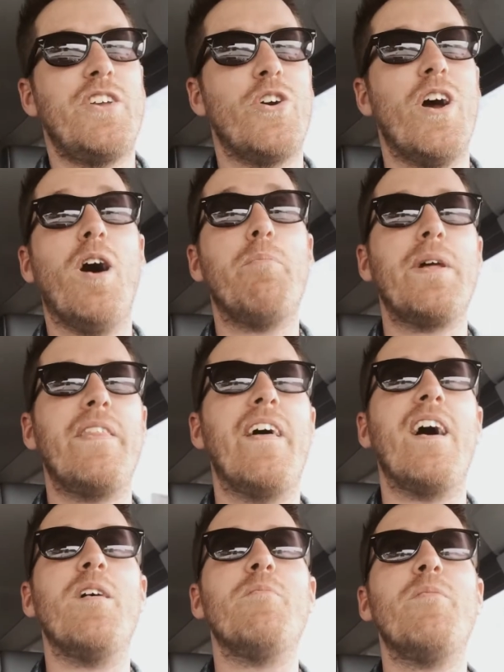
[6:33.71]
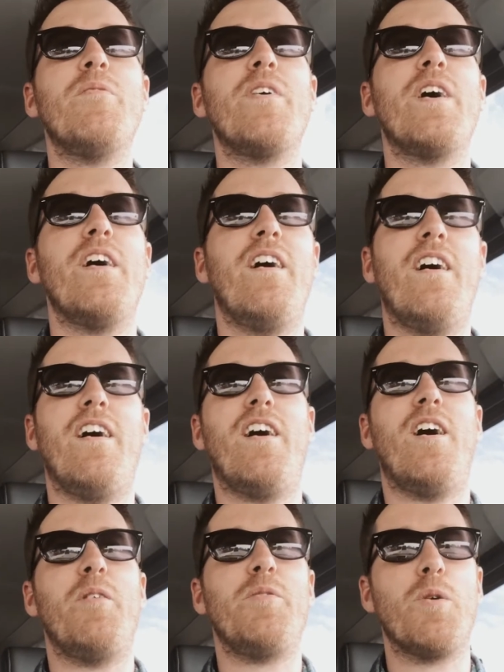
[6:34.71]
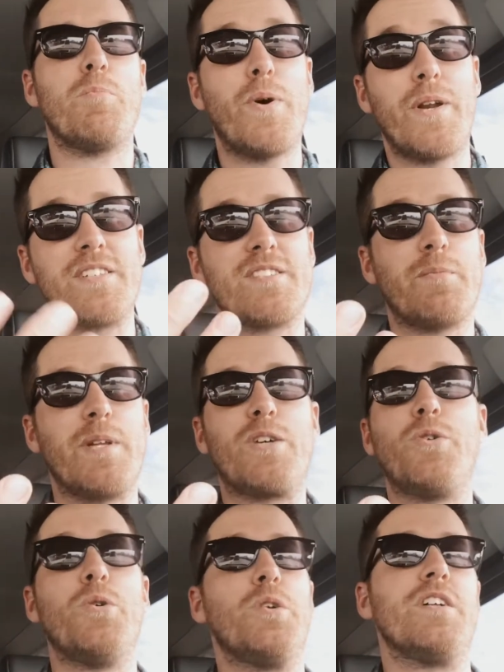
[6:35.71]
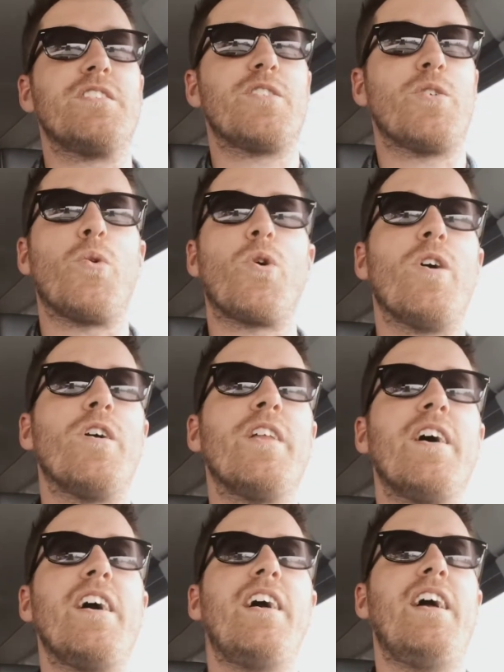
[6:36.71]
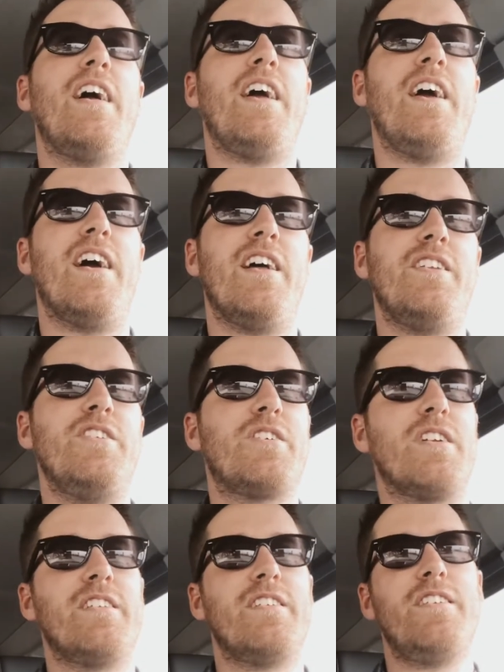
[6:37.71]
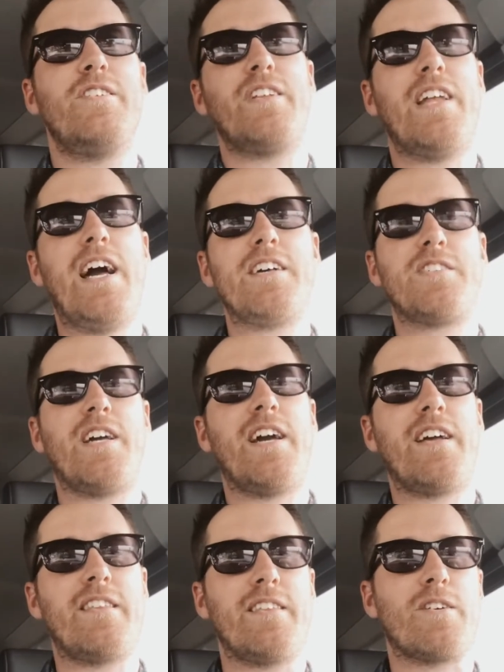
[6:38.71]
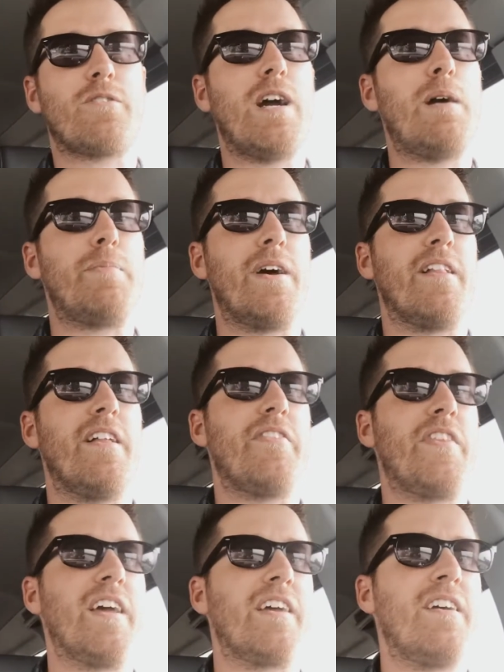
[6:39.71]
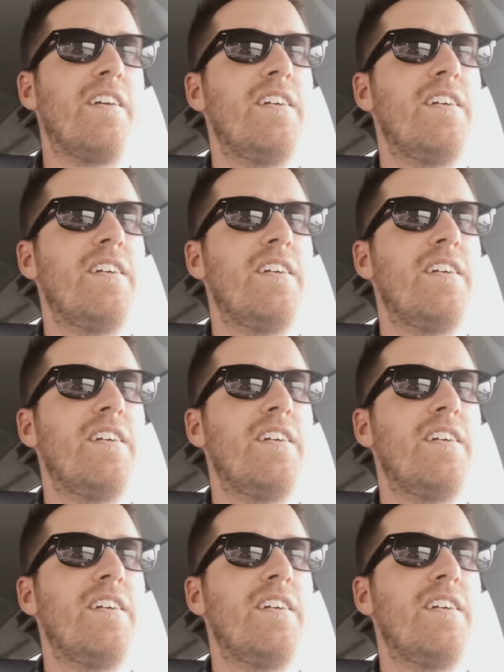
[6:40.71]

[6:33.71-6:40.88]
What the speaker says: You're helping them. You're putting something cool into the world, and you can hashtag the crap out of that thing.